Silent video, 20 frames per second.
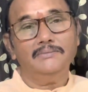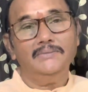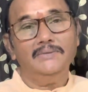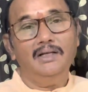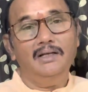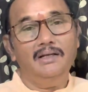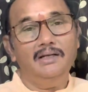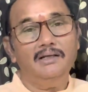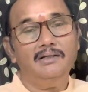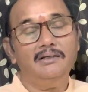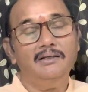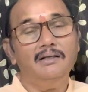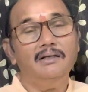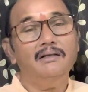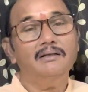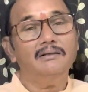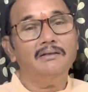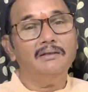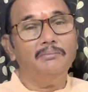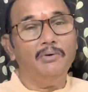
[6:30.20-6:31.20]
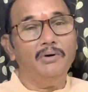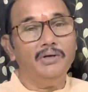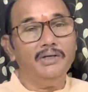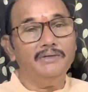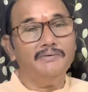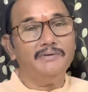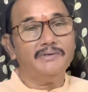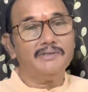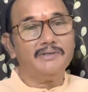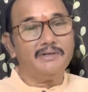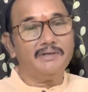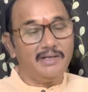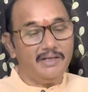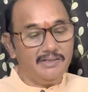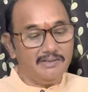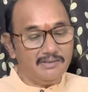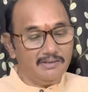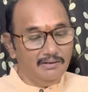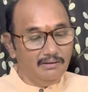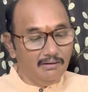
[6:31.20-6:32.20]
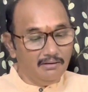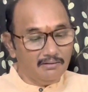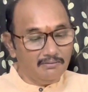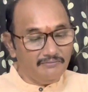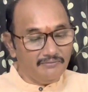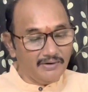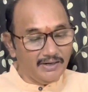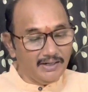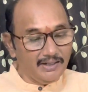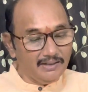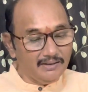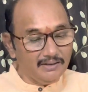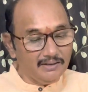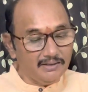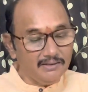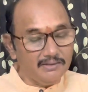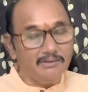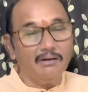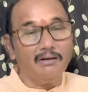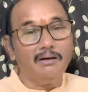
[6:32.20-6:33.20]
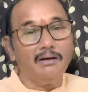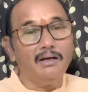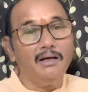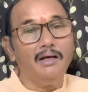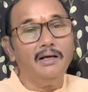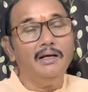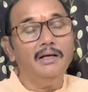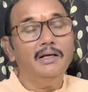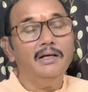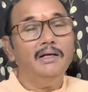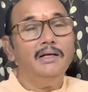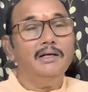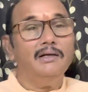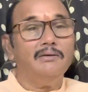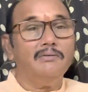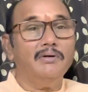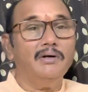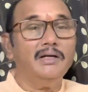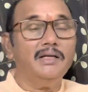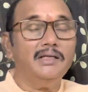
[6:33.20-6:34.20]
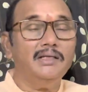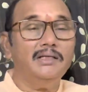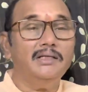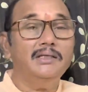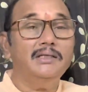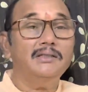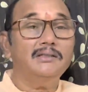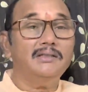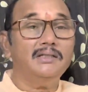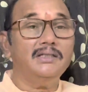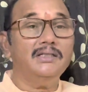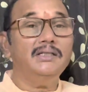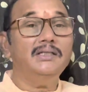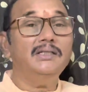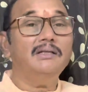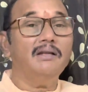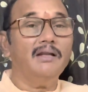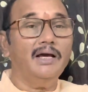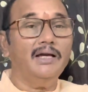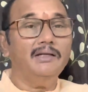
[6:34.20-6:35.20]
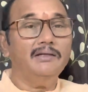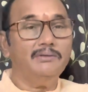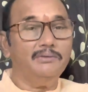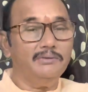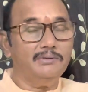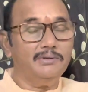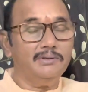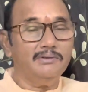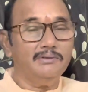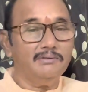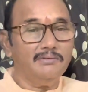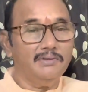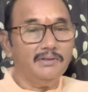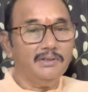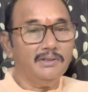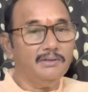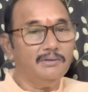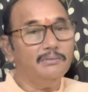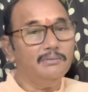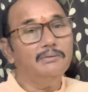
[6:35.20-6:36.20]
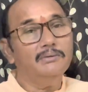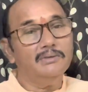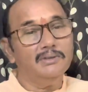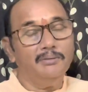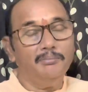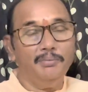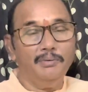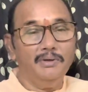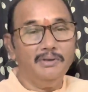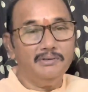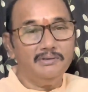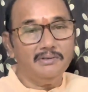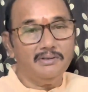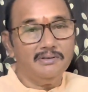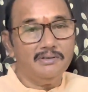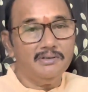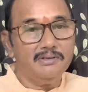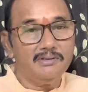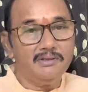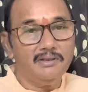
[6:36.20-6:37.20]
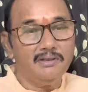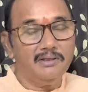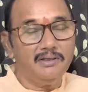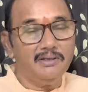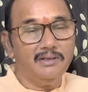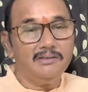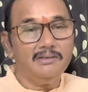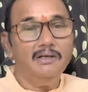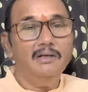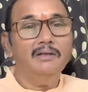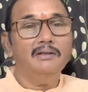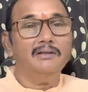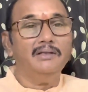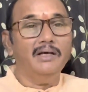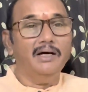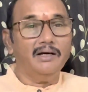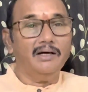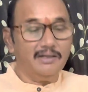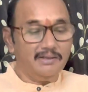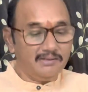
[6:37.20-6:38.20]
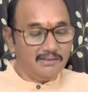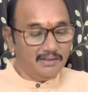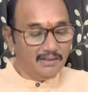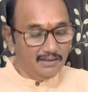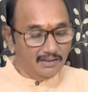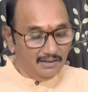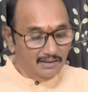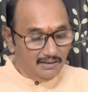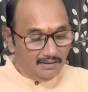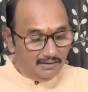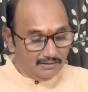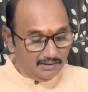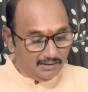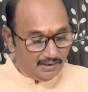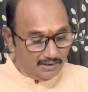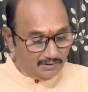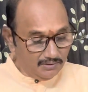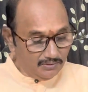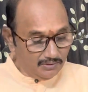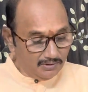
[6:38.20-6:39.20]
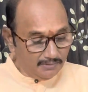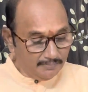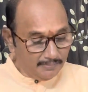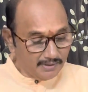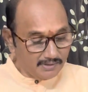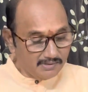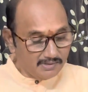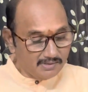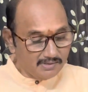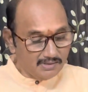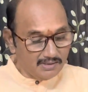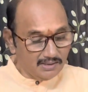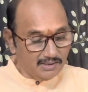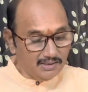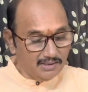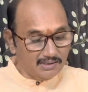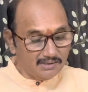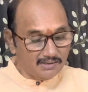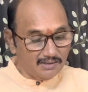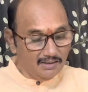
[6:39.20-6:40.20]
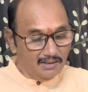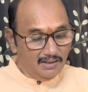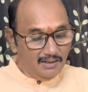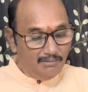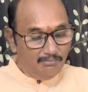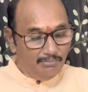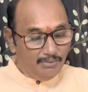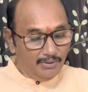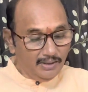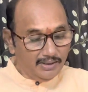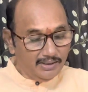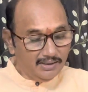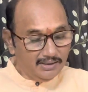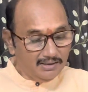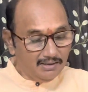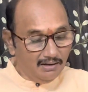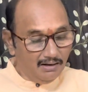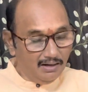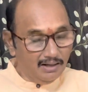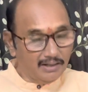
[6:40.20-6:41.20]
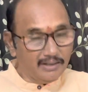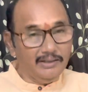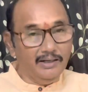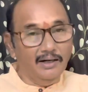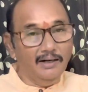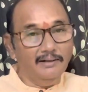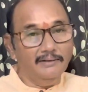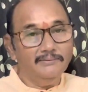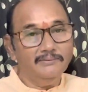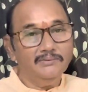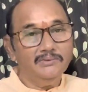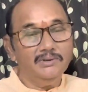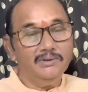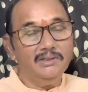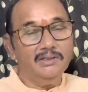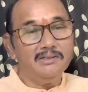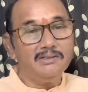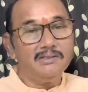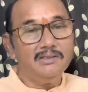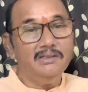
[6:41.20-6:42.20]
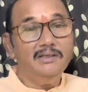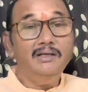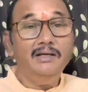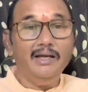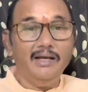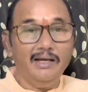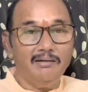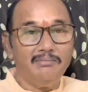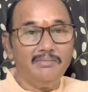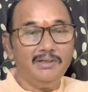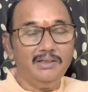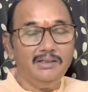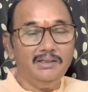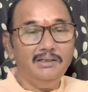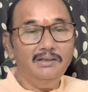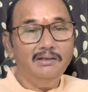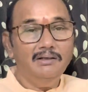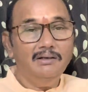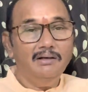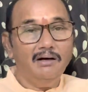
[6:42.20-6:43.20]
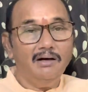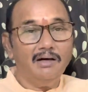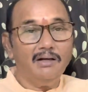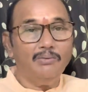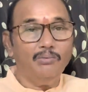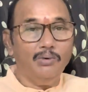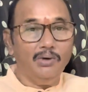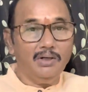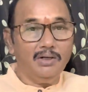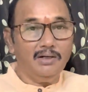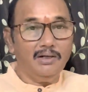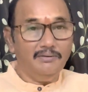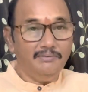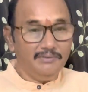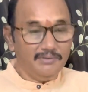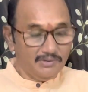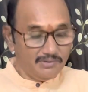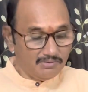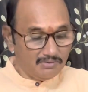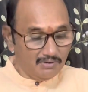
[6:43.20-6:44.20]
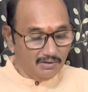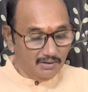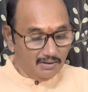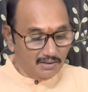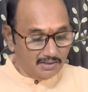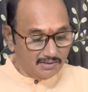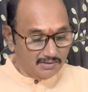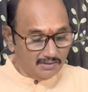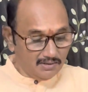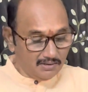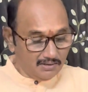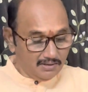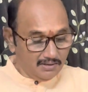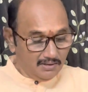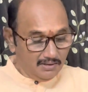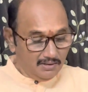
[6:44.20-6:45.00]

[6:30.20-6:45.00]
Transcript: Later, the body was traced on Friday, that is on 23-9-2022. The police registered the case. They arrested the accused persons, that is Pulkit ARYA. He is the MD or owner of the so-called resort.